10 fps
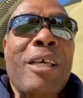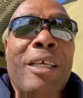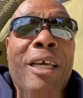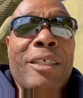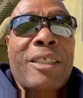
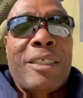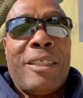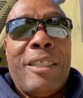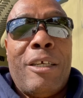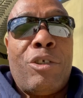Yes,
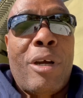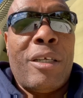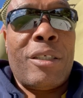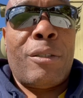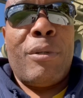they're
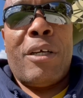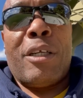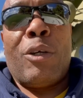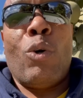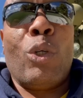trying to smear
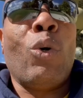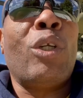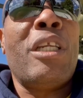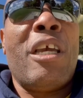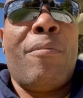the good,
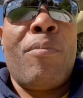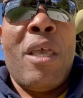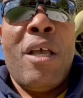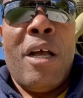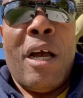good name
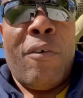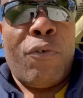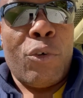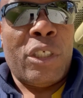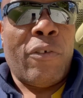of
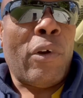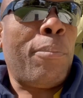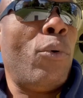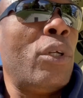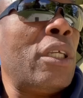Christopher
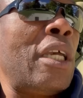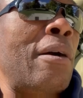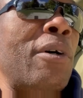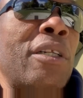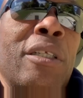Porter,
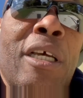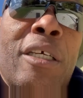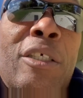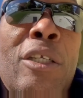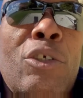yeah man,
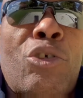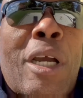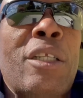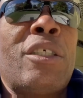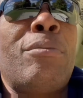uh, you know,
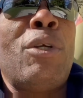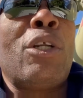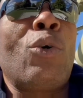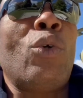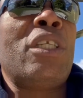trying to smear
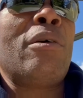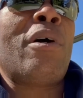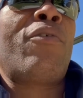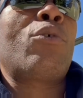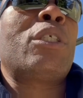the good name
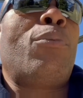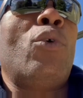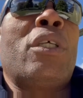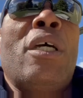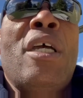of Chris
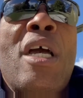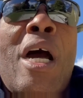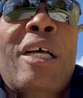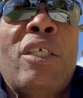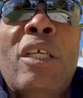Porter.
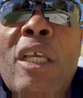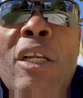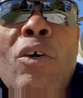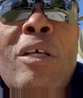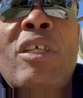As you,
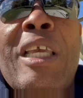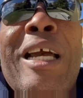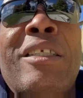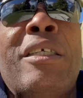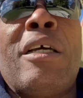you know, as you
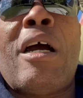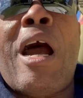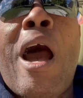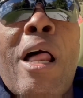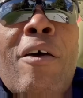can see,
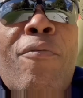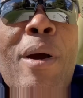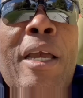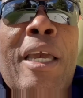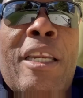all of
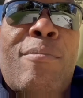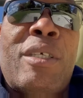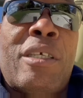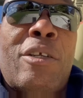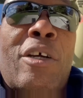my
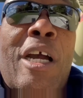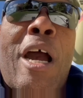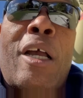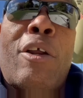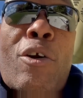enemies, you know,
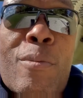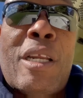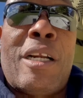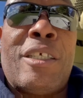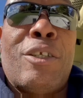are
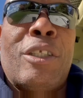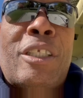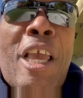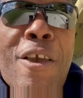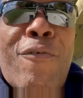criminals, you know,
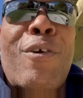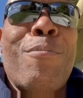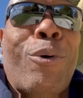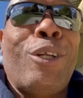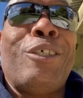thief
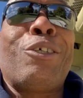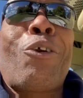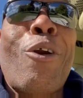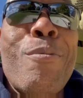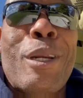in police,
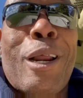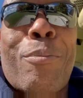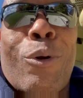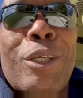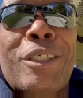criminal
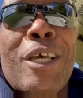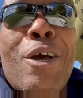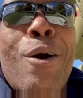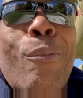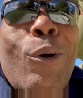police,
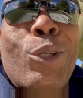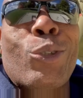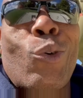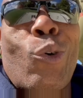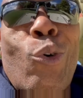
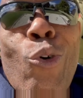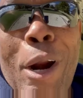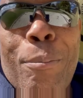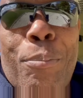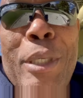police who
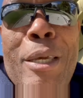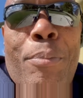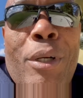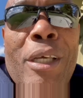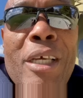rob
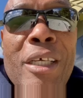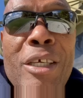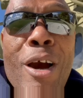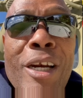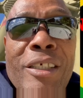people,
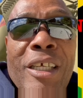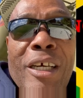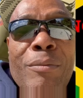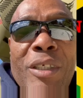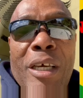you understand
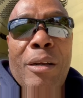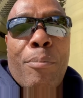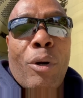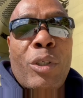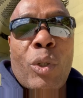what I'm saying?
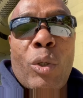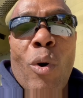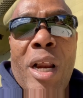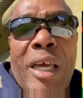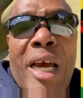Police who
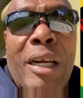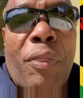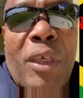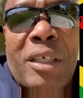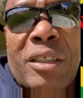do all kind
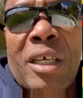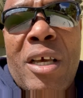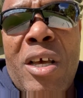of things.